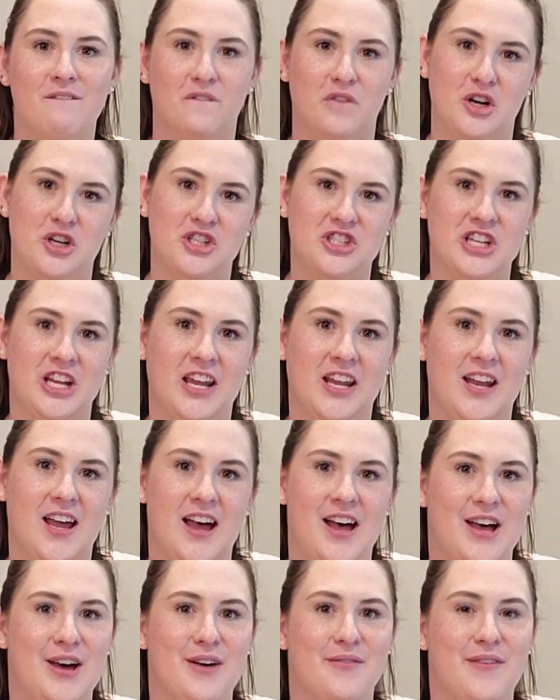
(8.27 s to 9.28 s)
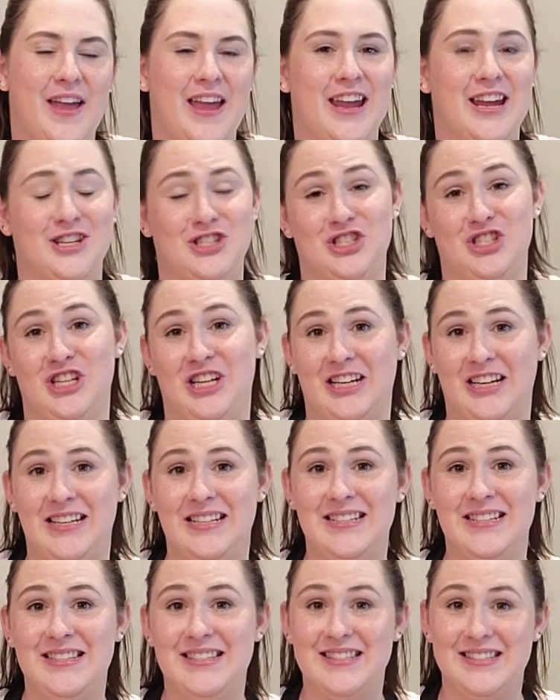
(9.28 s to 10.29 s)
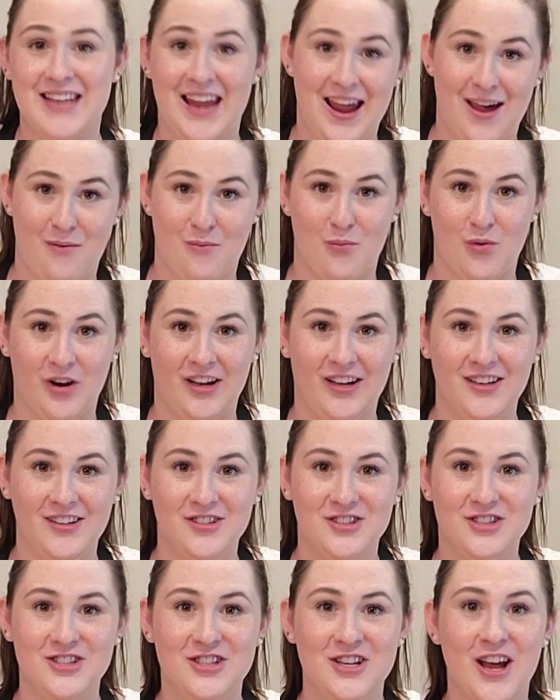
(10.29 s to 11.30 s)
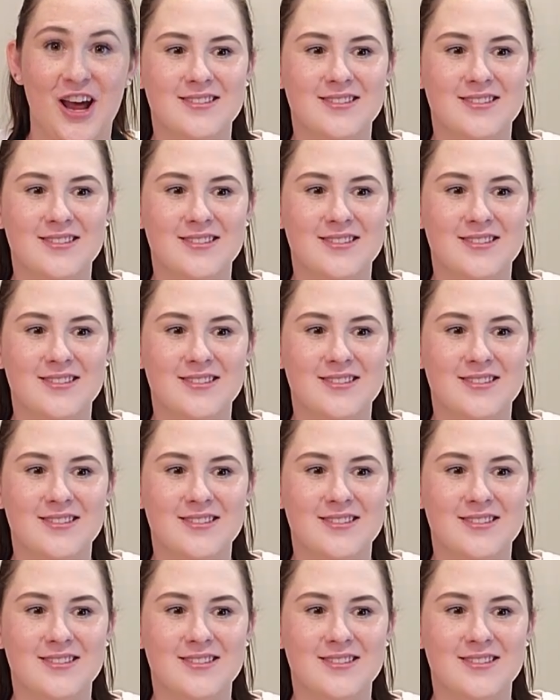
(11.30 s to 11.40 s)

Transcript: version of a chicken sandwich.